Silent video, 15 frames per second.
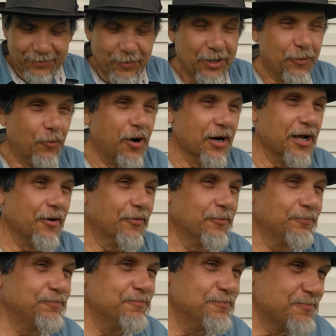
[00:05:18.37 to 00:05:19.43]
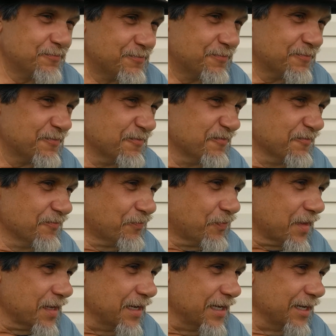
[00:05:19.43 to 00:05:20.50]
Well, one of them,
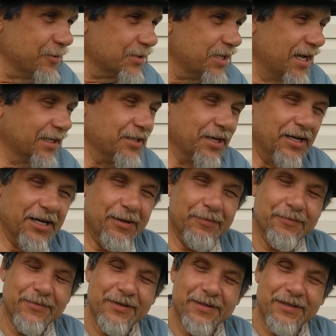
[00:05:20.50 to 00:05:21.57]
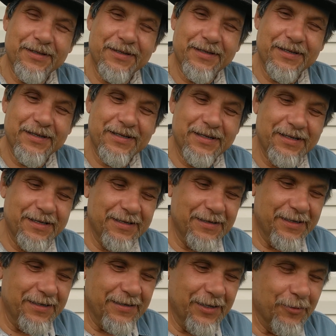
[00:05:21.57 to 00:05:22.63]
it was like they
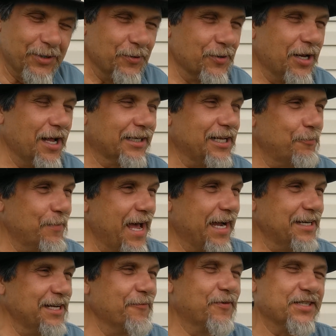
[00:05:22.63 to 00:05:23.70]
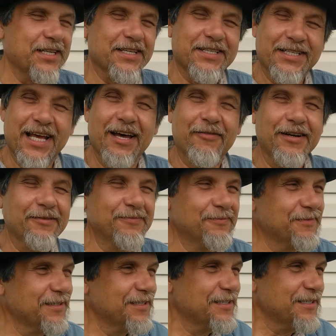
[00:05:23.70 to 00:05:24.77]
were doing like the Magnificent Seven.
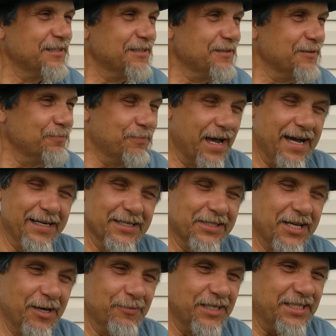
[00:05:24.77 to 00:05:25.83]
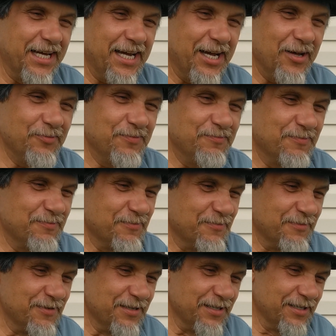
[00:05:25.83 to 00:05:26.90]
Bandits come to town.
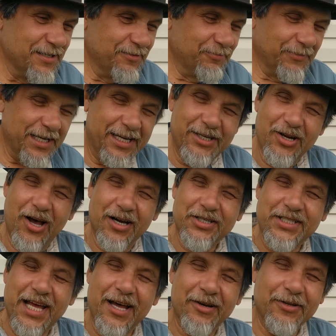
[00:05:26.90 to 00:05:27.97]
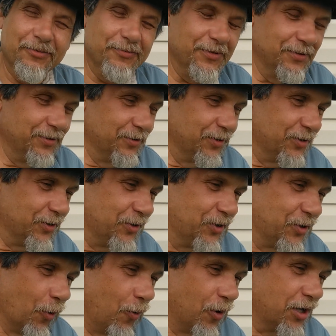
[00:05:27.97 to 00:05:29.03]
He knocks down the
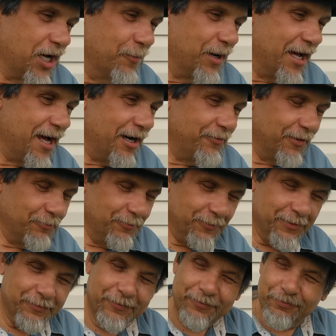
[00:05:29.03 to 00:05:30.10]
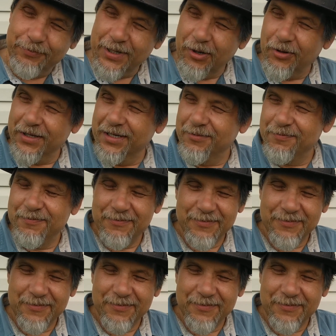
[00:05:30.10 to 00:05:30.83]
door coming out of a building.